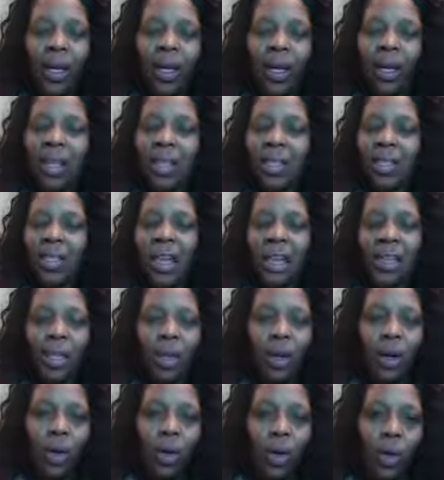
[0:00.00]
is not
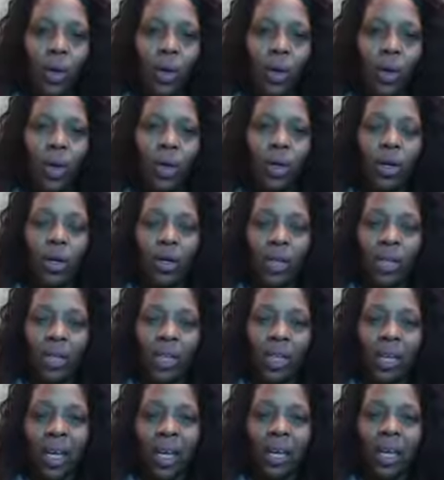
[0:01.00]
the goal of
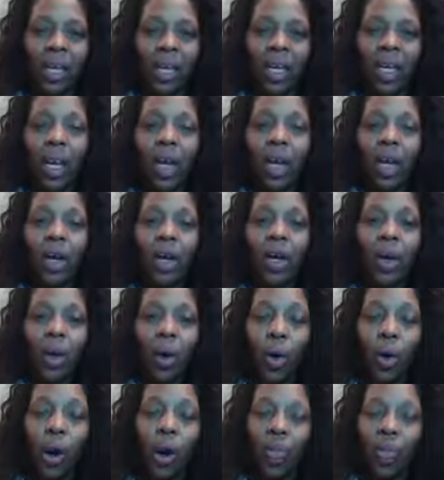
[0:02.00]
Christianity.
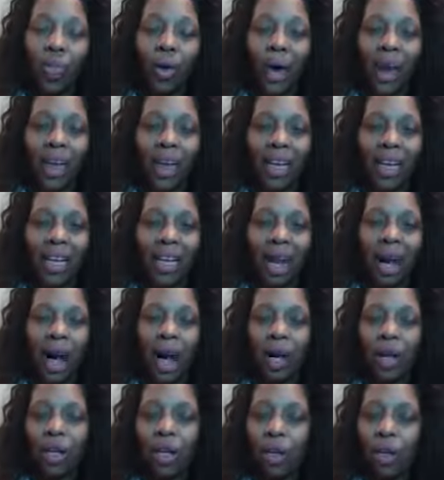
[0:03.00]
Glorifying
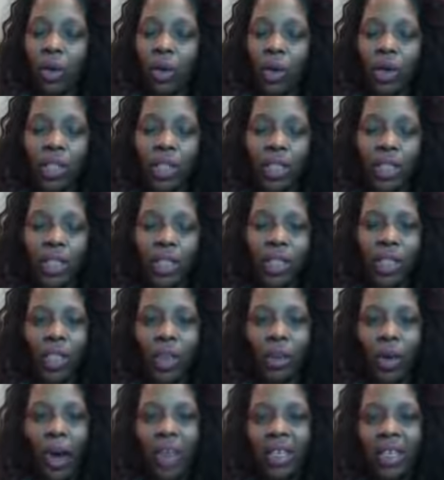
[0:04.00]
the Lord
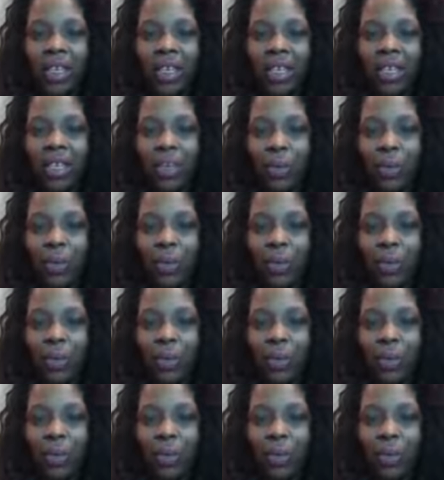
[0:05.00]
Jesus Christ is